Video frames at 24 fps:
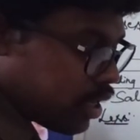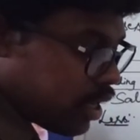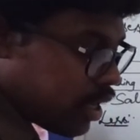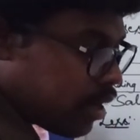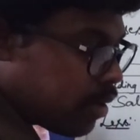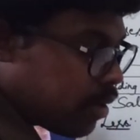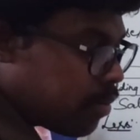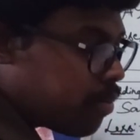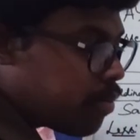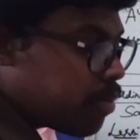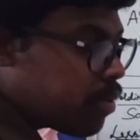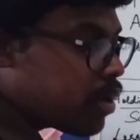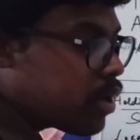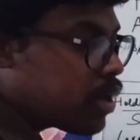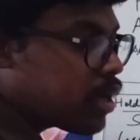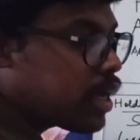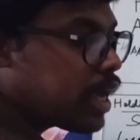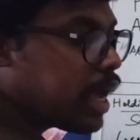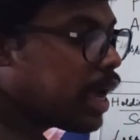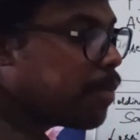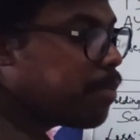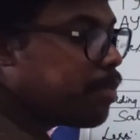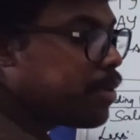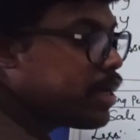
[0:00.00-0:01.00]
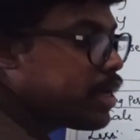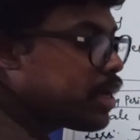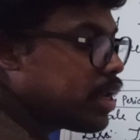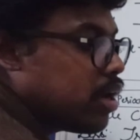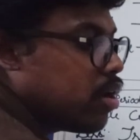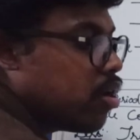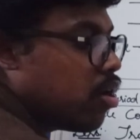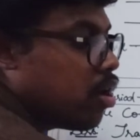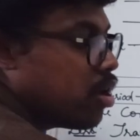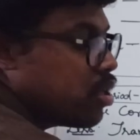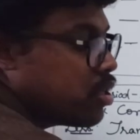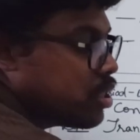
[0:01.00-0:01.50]
term capital
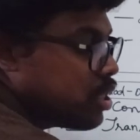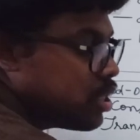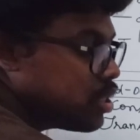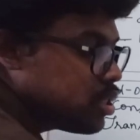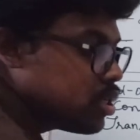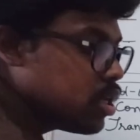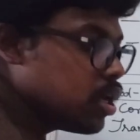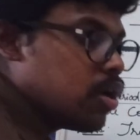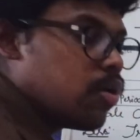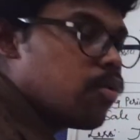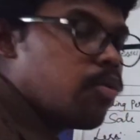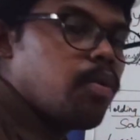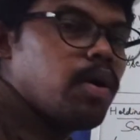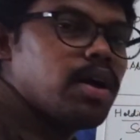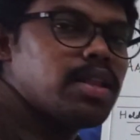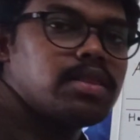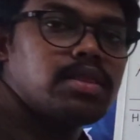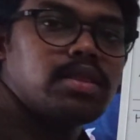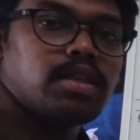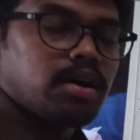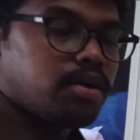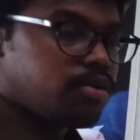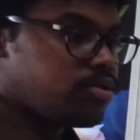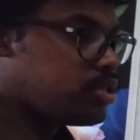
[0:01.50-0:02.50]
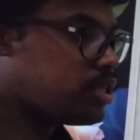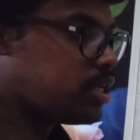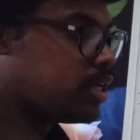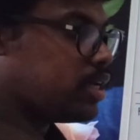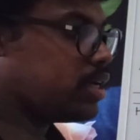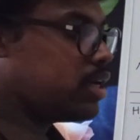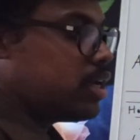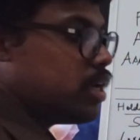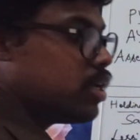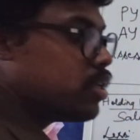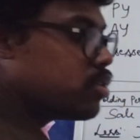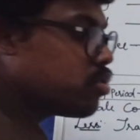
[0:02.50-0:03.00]
loss is 1,000.
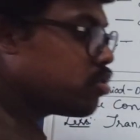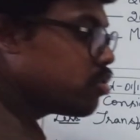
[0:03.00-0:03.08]
So